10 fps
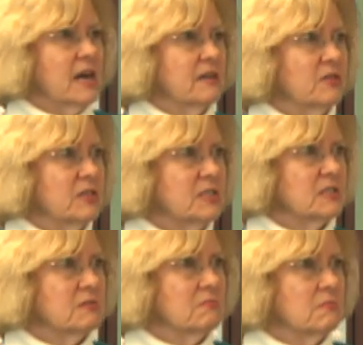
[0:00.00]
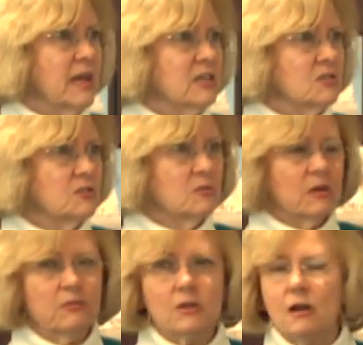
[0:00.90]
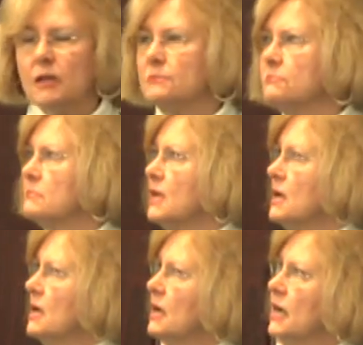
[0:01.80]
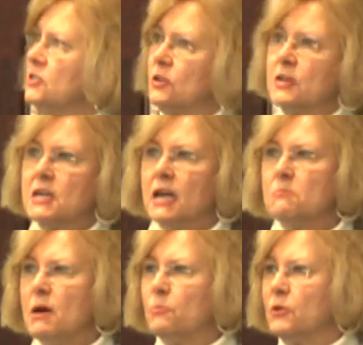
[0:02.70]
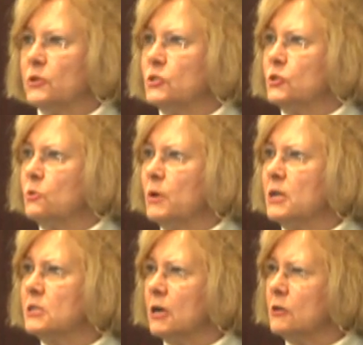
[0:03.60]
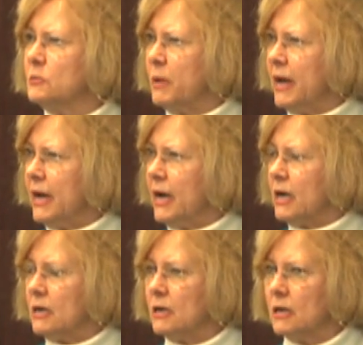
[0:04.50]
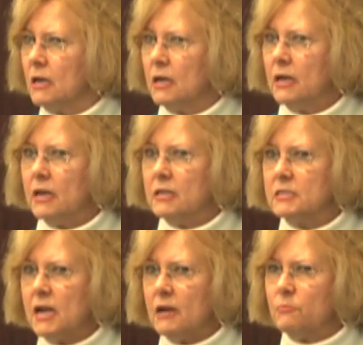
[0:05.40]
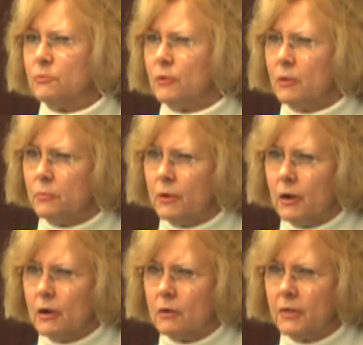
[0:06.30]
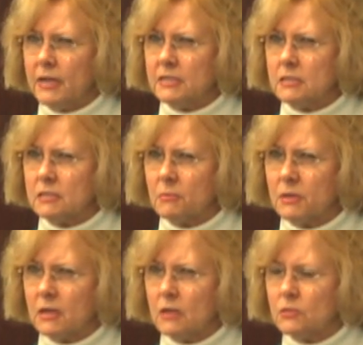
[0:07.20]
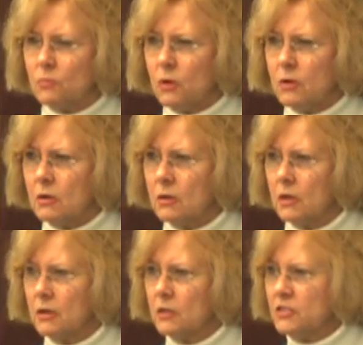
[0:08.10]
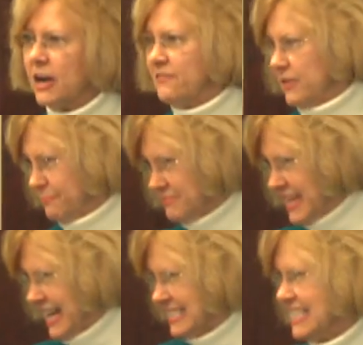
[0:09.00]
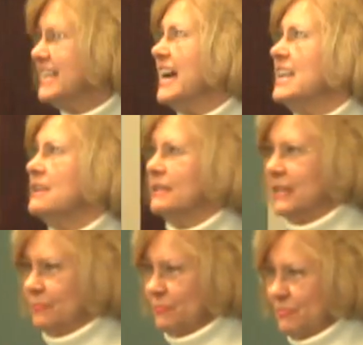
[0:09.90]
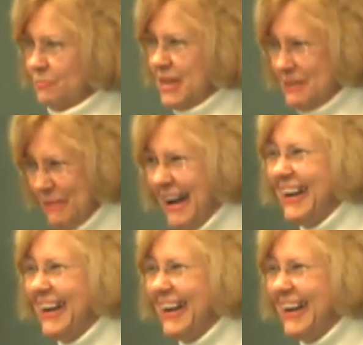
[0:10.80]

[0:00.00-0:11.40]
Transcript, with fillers: out of its license or whatever you call it. And so they came up with a two-week dose pack, and it's not Primpro, that's something else. Sarafem. Sarafem, yes. Pink and, it, pink, and,